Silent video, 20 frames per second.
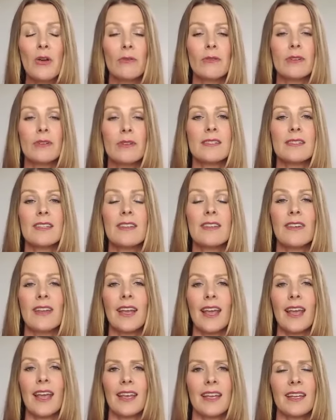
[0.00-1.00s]

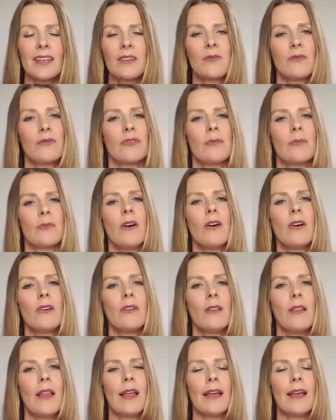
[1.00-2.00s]
receiving in from
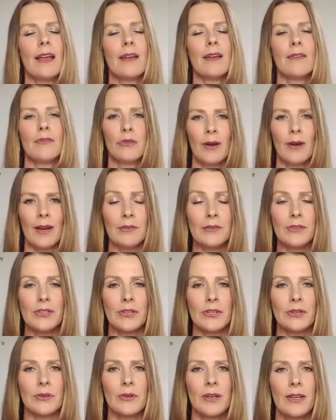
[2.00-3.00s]
all life around
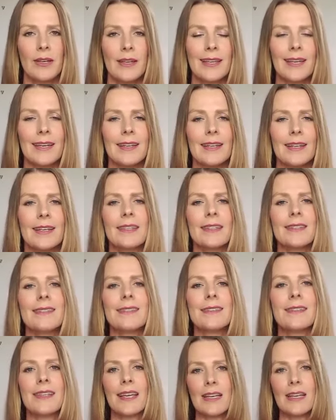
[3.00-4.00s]
you, that it
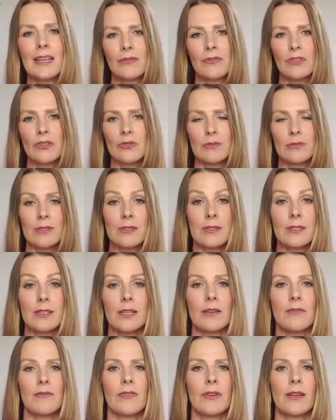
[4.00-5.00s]
is safe to
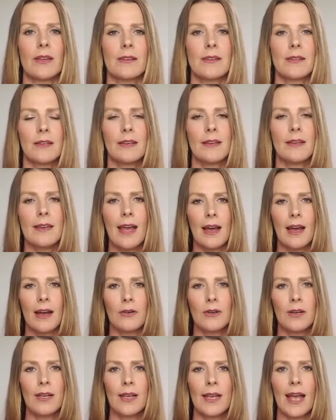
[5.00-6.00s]
receive now.